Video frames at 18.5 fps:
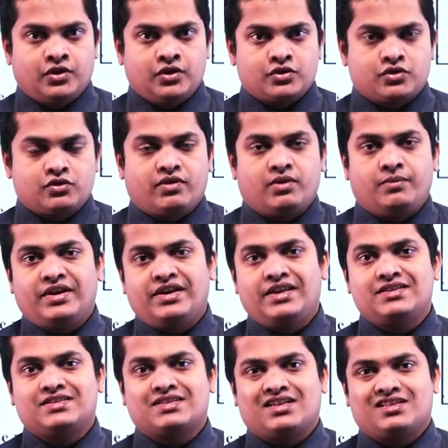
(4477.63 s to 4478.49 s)
So we'll be
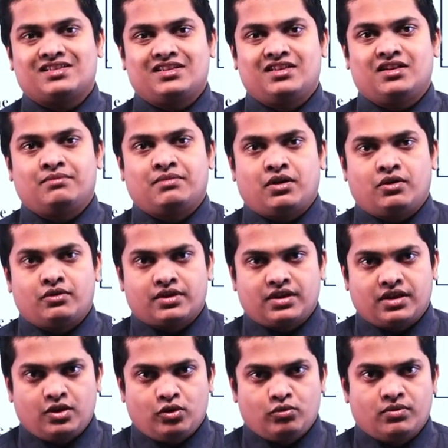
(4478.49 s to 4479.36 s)
discussing about
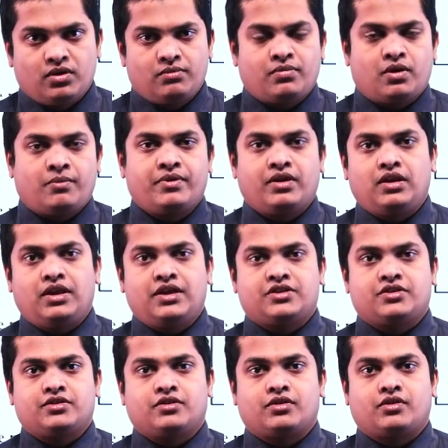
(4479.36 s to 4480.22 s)
the human
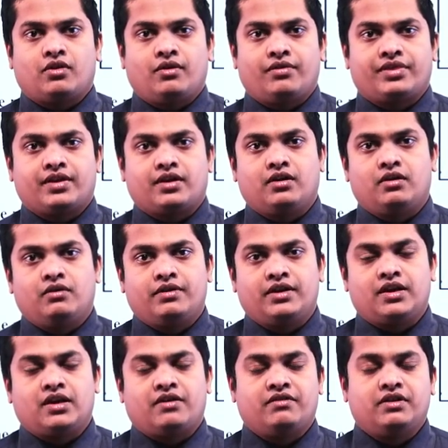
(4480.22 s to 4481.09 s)
population growth curve
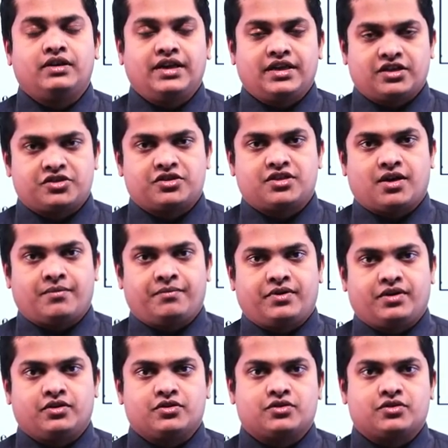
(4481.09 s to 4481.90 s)
in our next chapter.